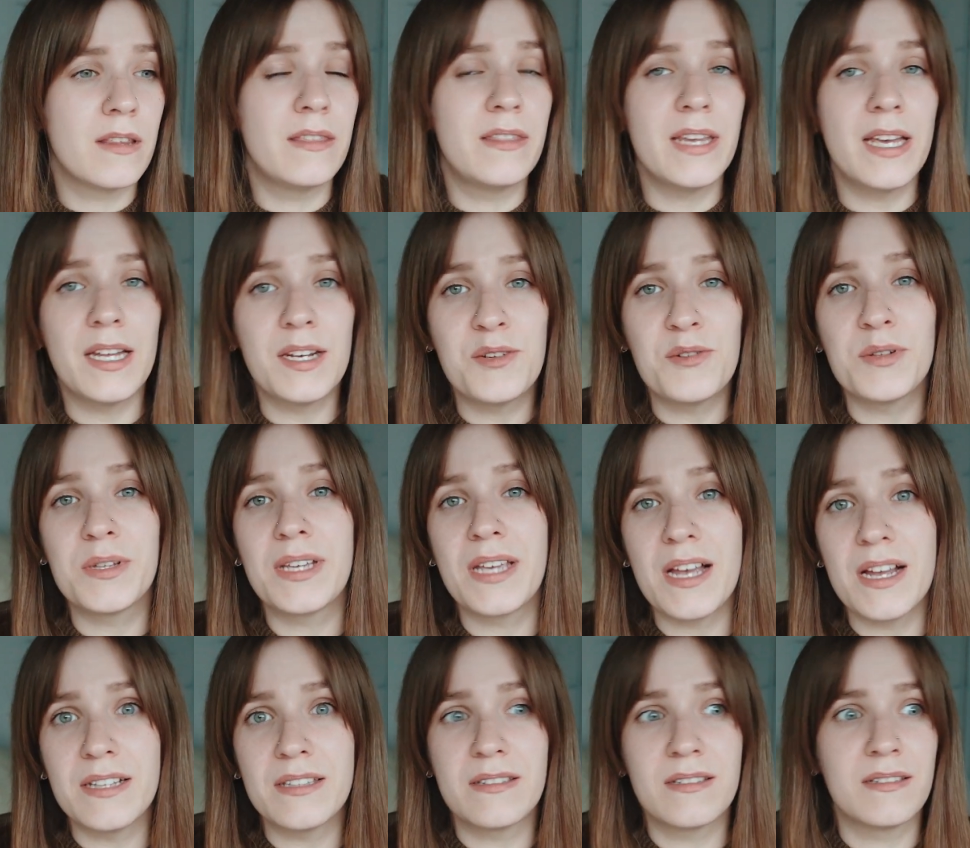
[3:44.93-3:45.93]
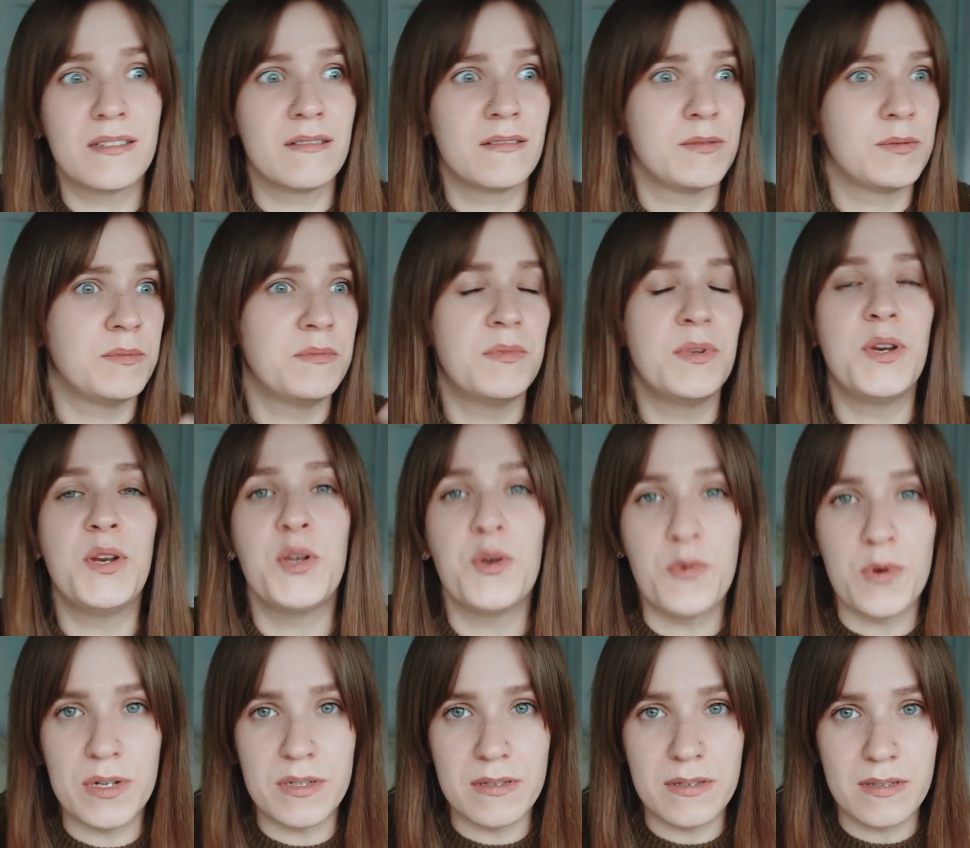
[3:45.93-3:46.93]
Then you'll get
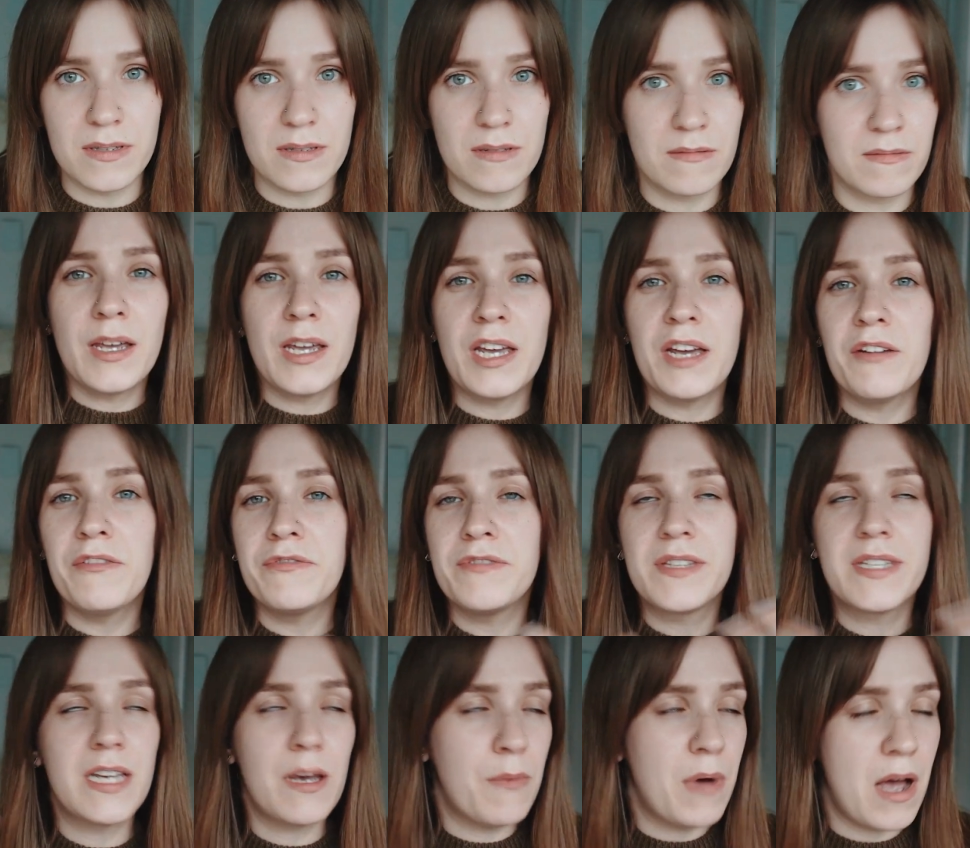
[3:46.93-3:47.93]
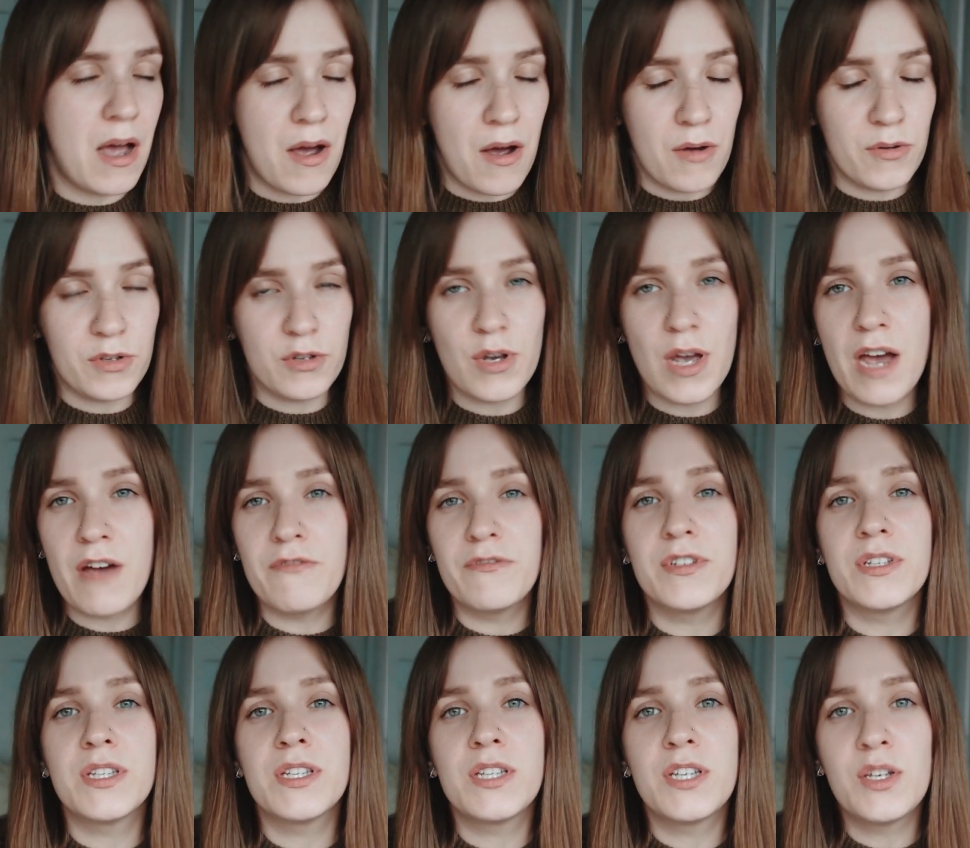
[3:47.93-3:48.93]
new ones. If somehow you have
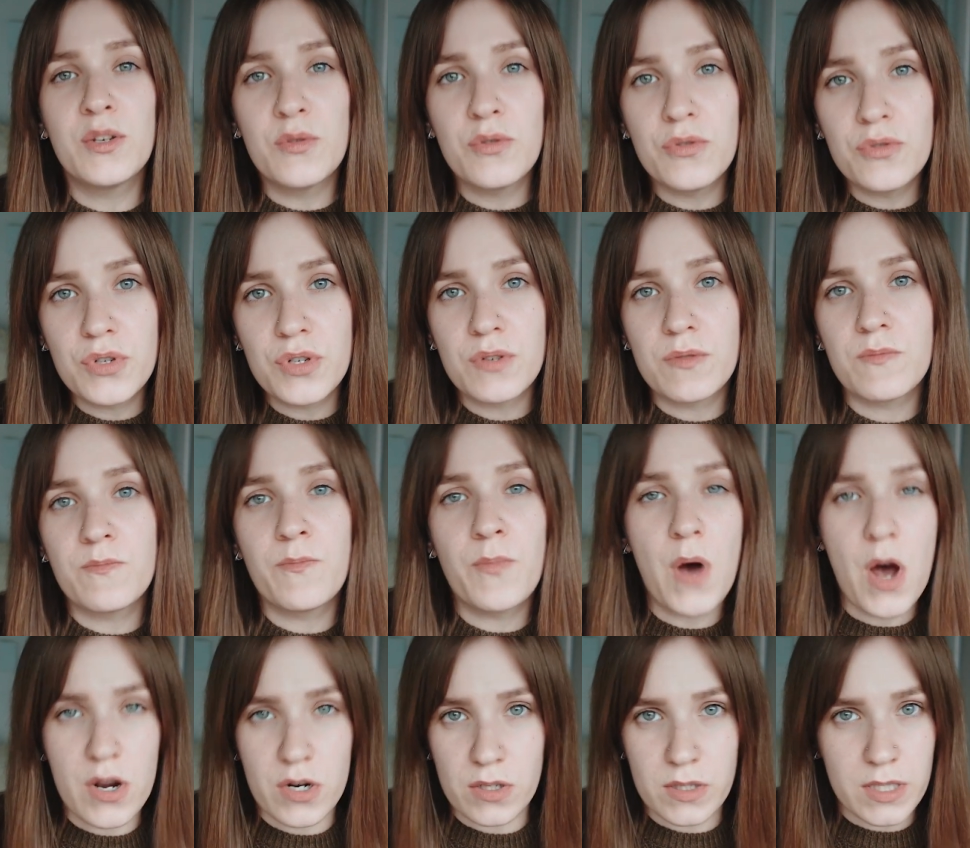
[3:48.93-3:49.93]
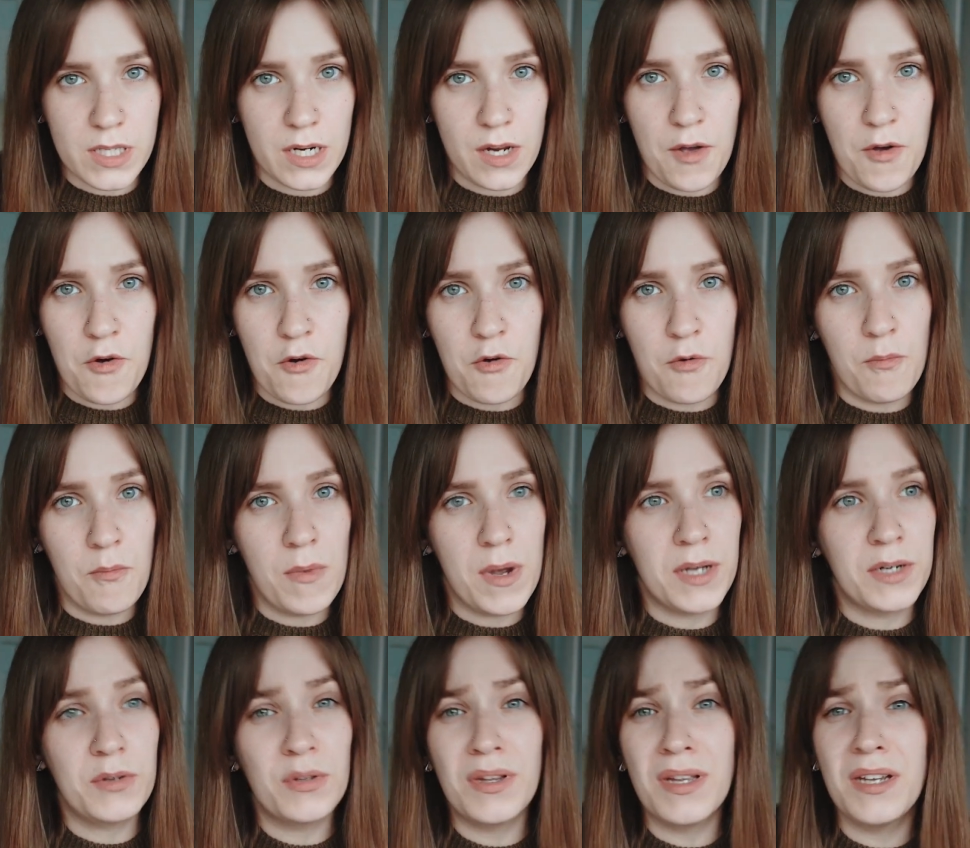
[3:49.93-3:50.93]
these huge bottles at home
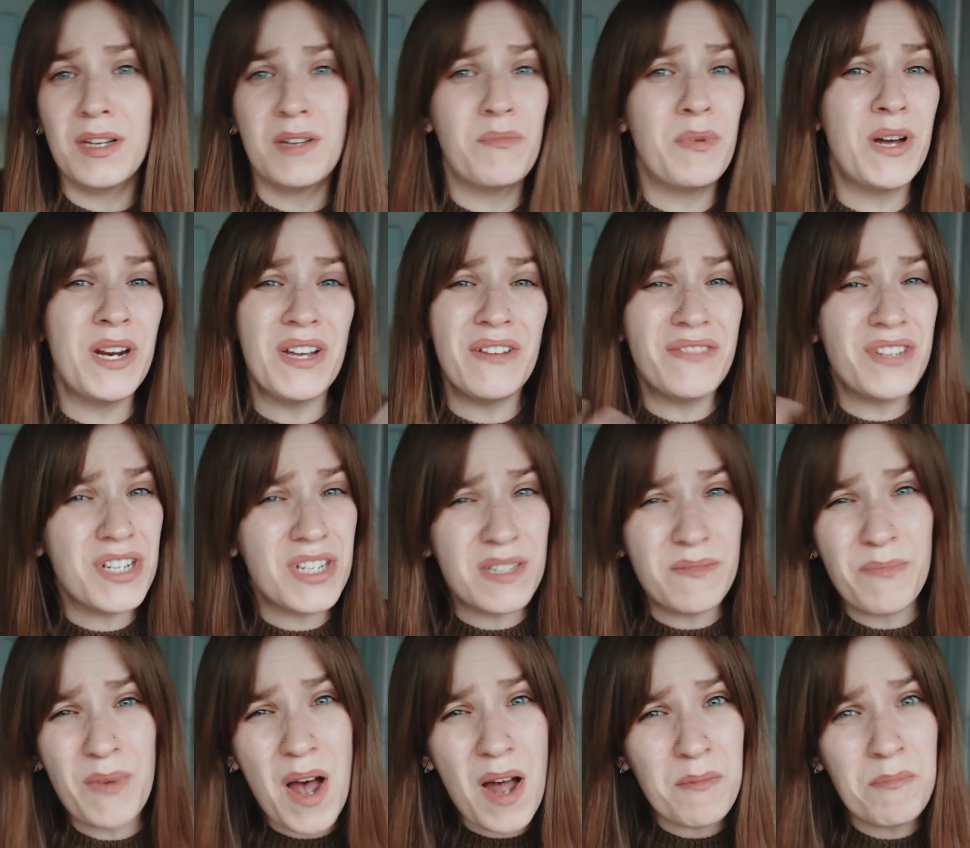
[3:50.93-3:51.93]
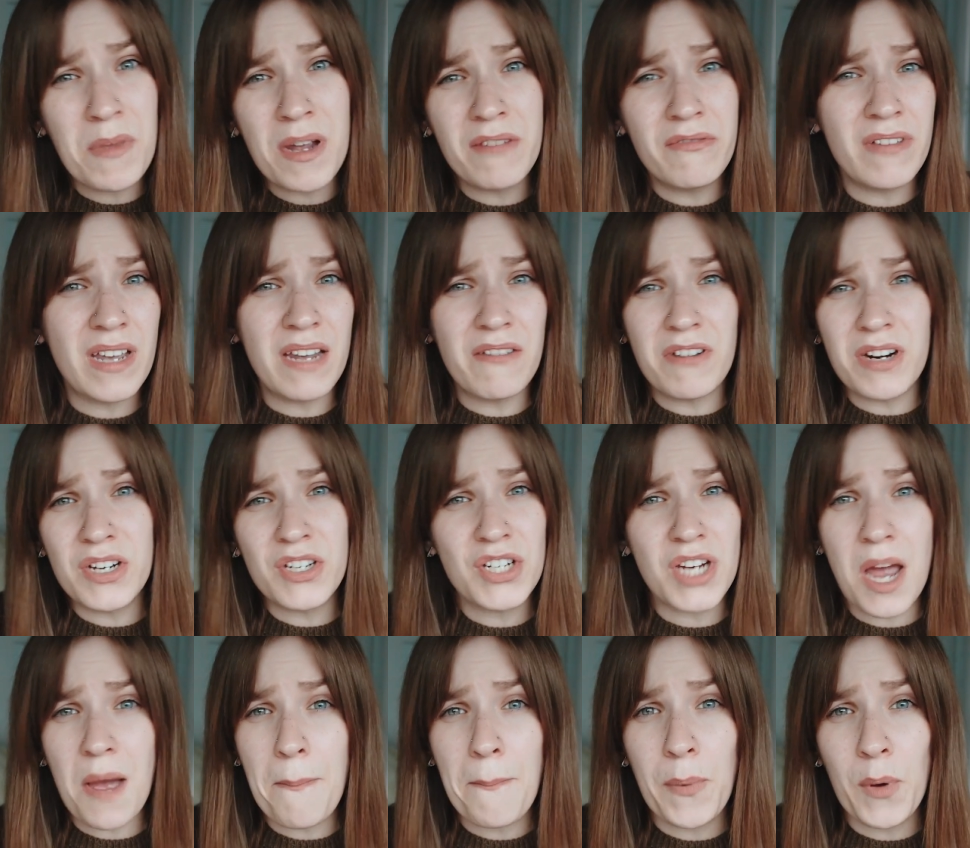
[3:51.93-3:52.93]
and you're like, but I've just bought my favorite
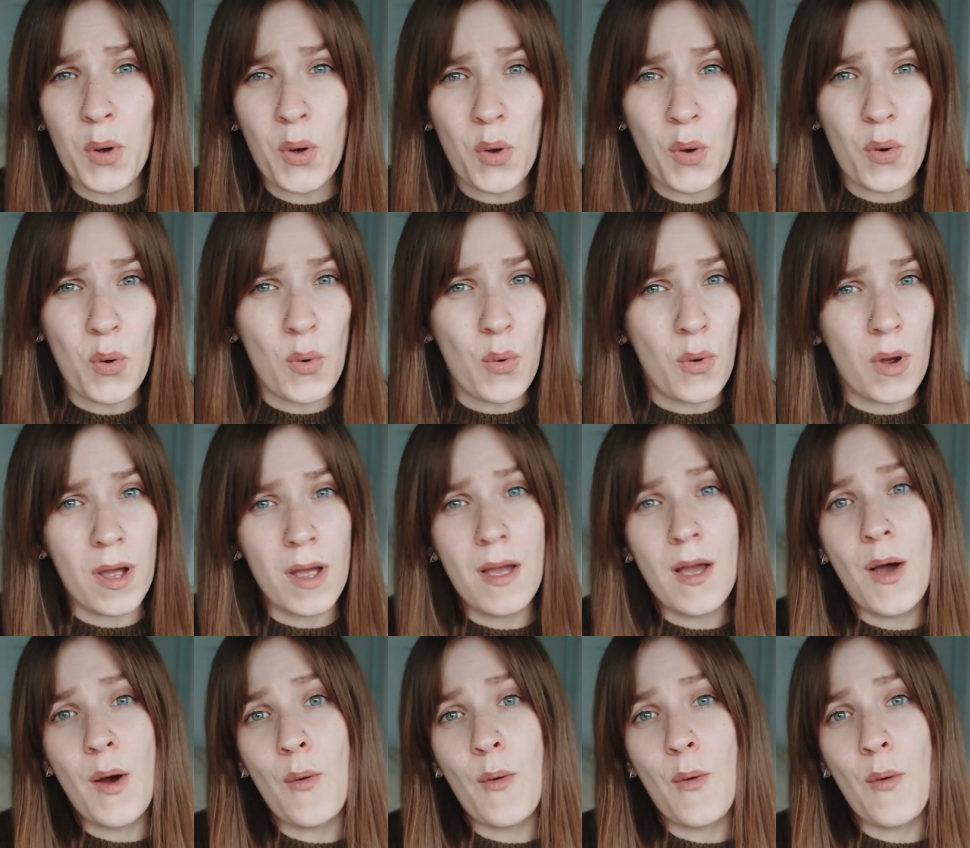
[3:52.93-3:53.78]
shampoo!